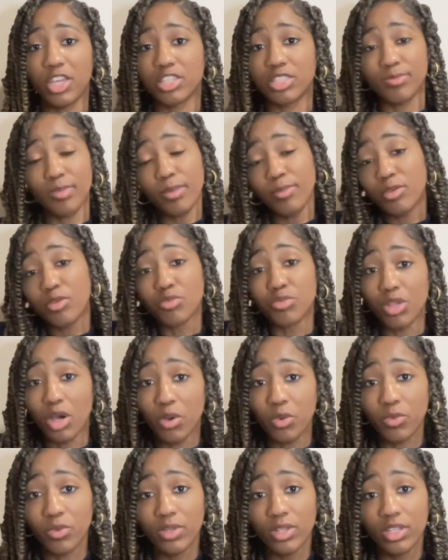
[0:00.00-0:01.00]
So maybe you
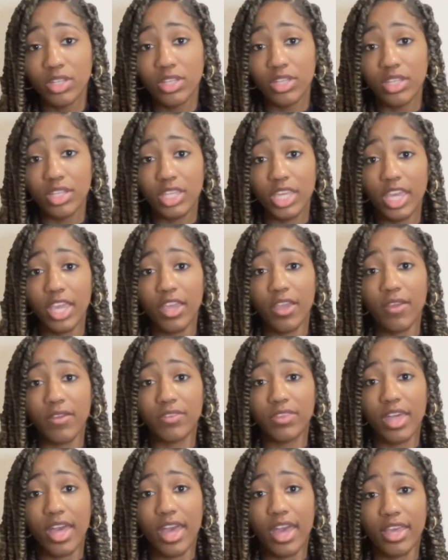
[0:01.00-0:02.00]
don't care
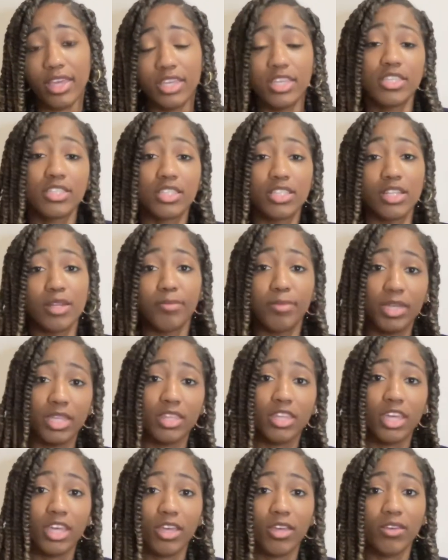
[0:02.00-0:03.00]
that he's gonna be
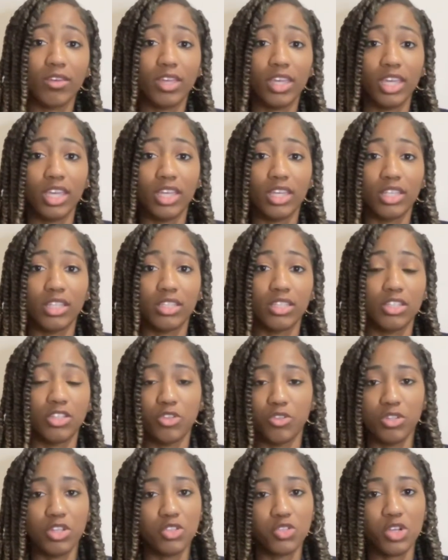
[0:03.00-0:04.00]
there and
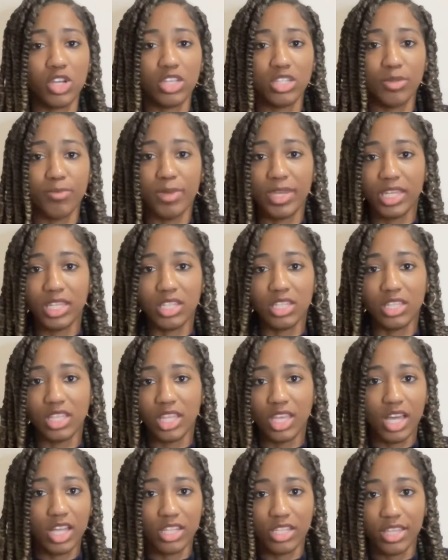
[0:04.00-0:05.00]
you're not trying to make anything
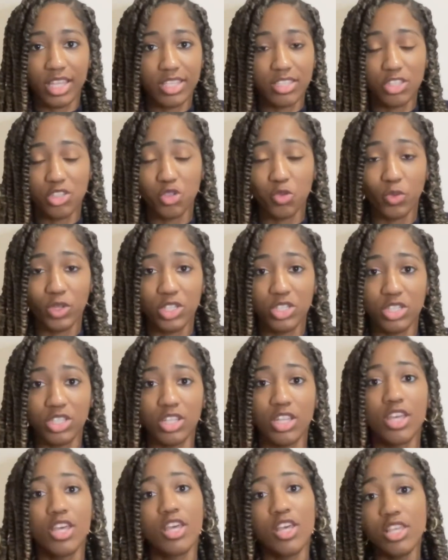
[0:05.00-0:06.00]
out of that situation,
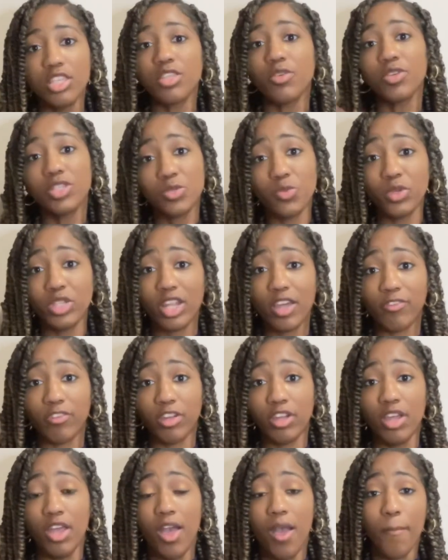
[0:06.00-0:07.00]
so it's whatever.